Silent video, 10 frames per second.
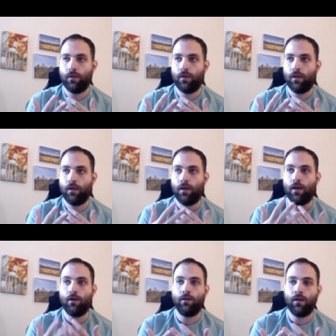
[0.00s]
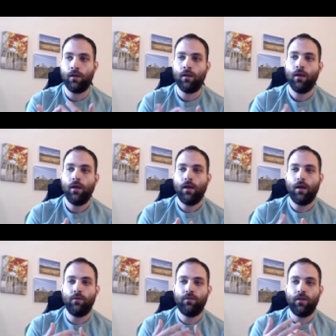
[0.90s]
inherently. I
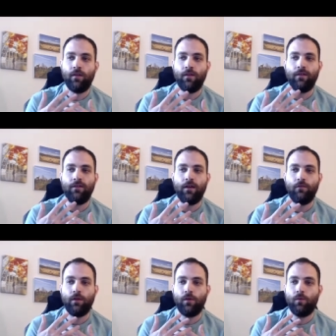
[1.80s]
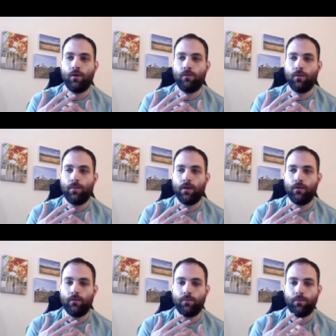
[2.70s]
would say that that's not really one of the
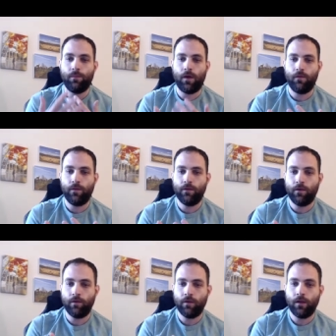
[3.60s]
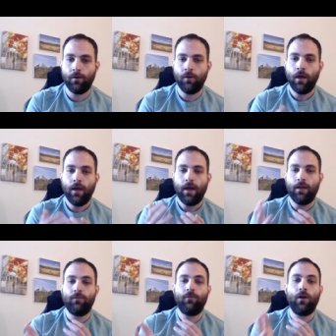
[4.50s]
biggest benefits of it, though.
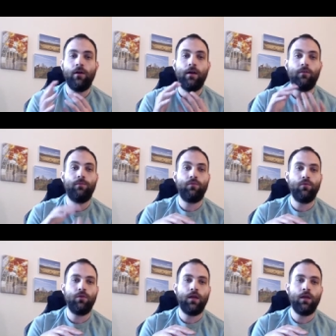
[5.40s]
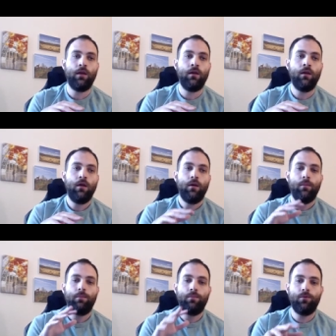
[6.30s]
As far as pruning,
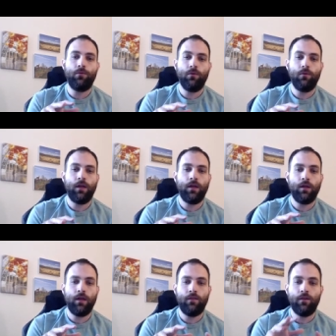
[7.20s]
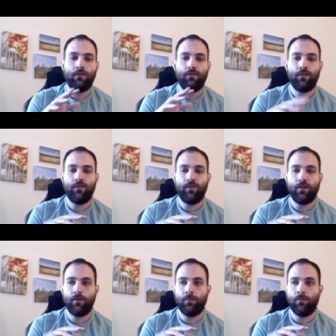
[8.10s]
pruning in these
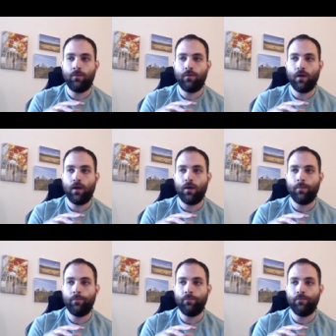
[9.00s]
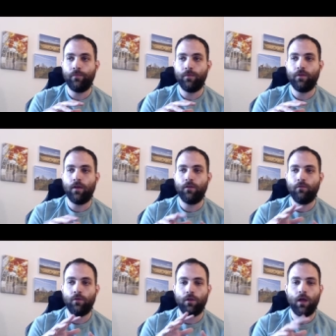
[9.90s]
systems um, doesn't
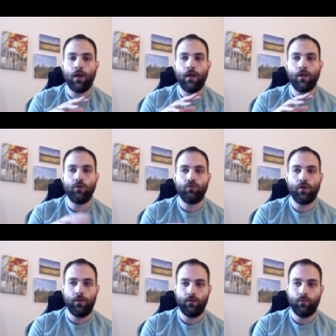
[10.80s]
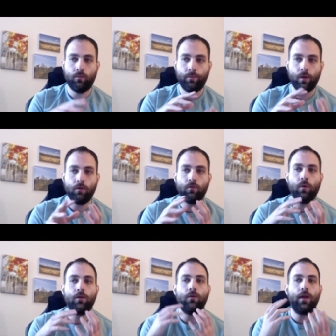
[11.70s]
rely on trust because
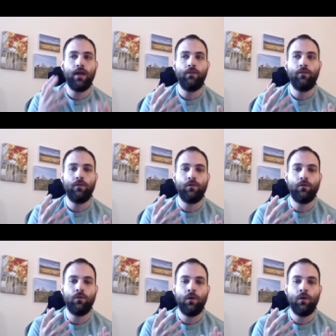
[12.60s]
what you can do,